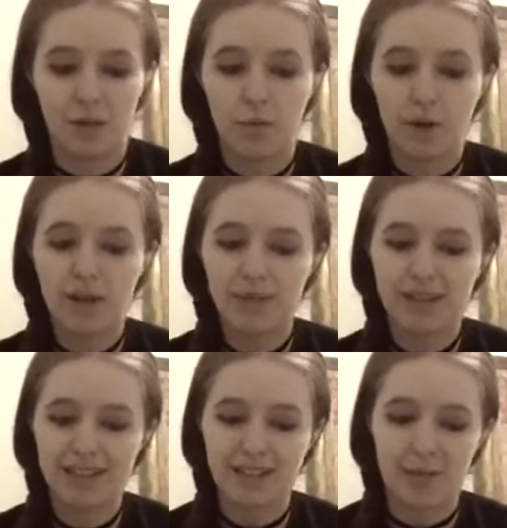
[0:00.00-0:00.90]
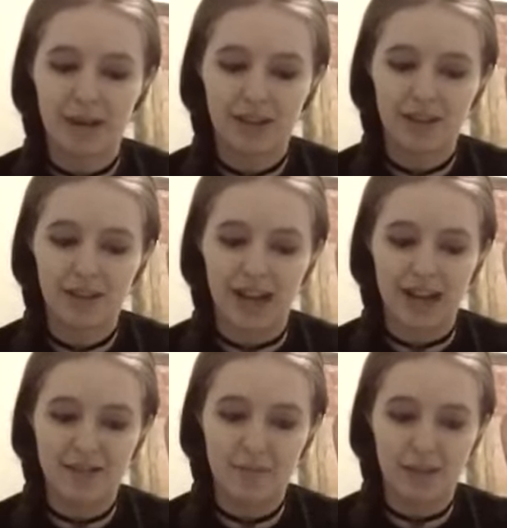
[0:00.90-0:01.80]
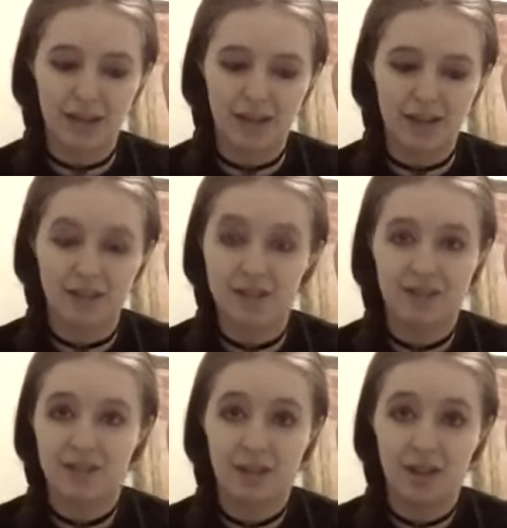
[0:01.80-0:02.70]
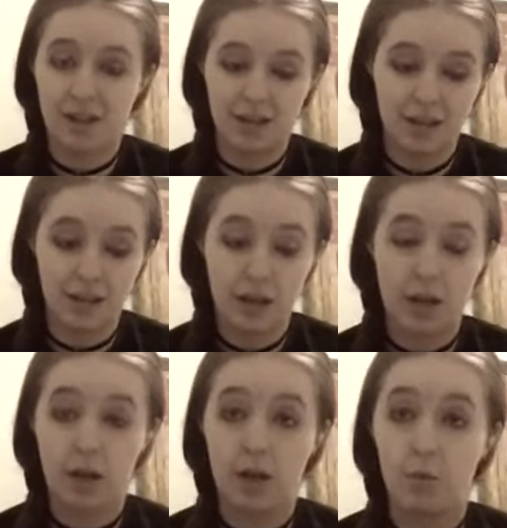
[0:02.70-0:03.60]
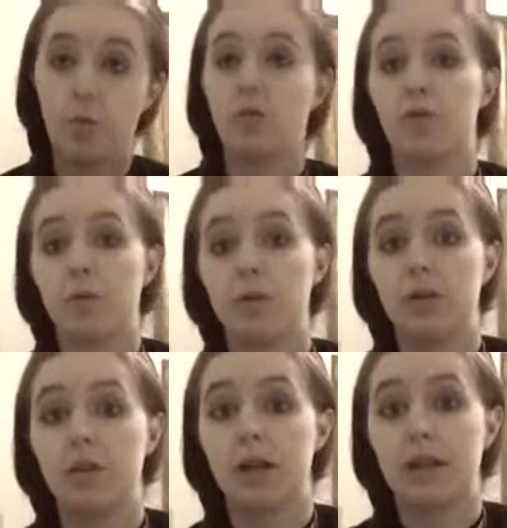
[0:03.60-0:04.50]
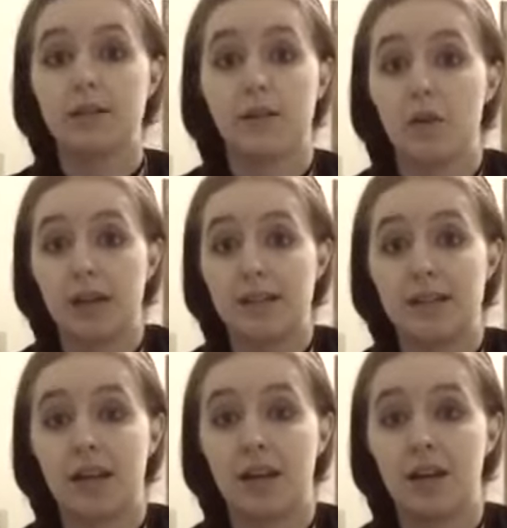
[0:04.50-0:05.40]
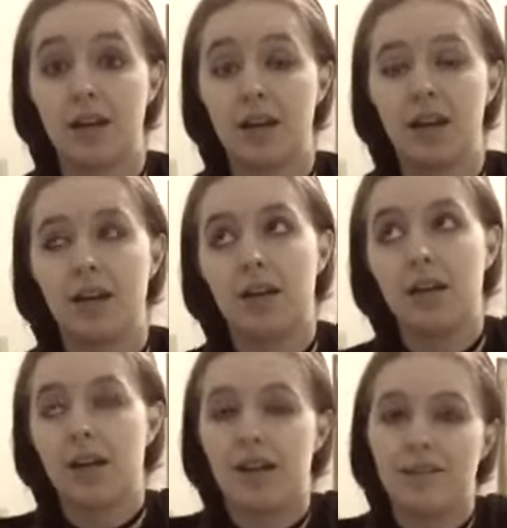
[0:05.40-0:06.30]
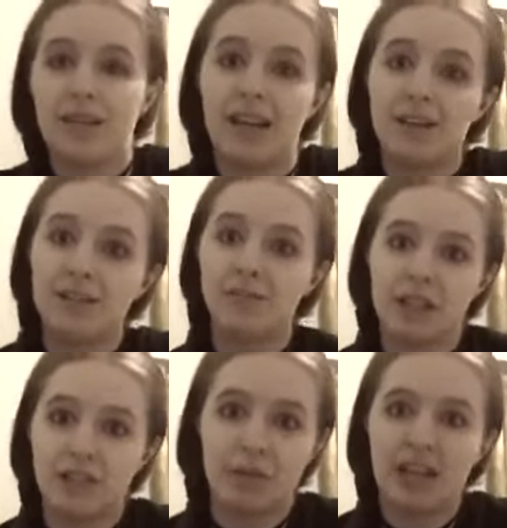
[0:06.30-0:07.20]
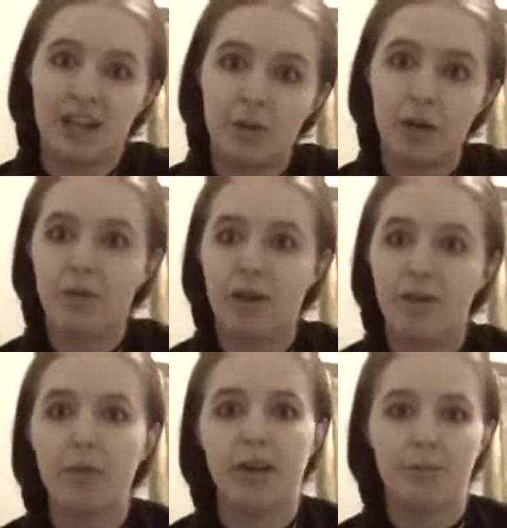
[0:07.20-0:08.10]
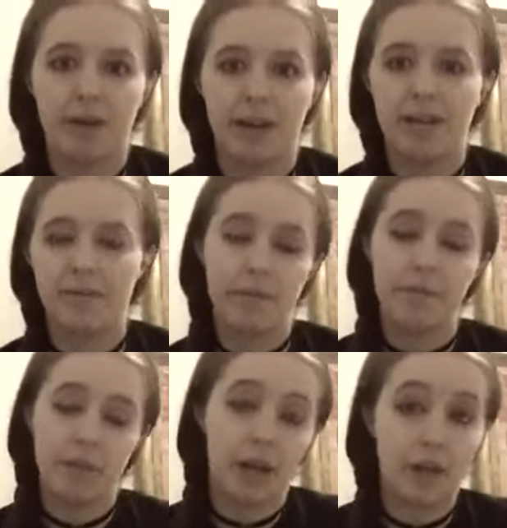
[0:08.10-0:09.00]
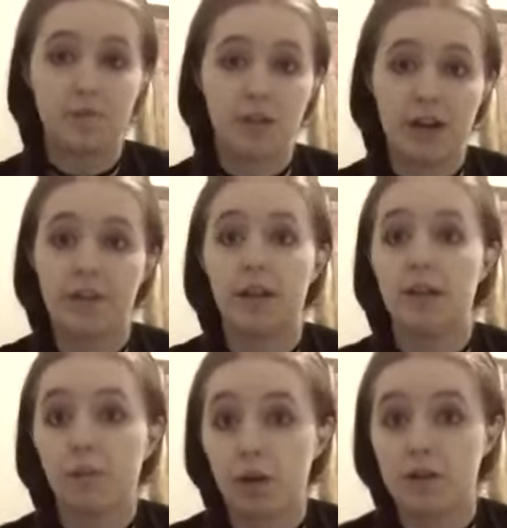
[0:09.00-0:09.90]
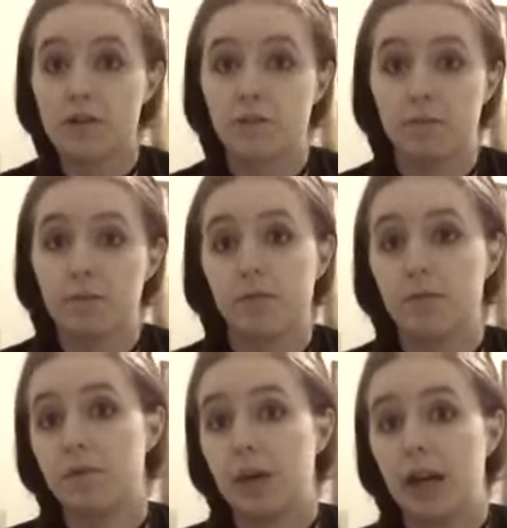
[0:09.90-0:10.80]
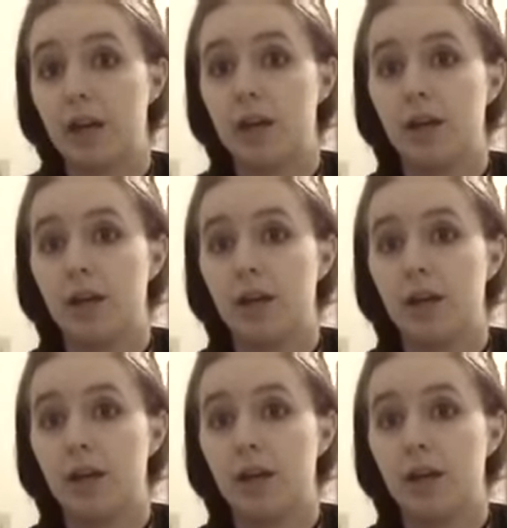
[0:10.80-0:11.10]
working with the entire pantheon has been just wonderful. That's all I can say. And it might not work for everybody, but it definitely works for me.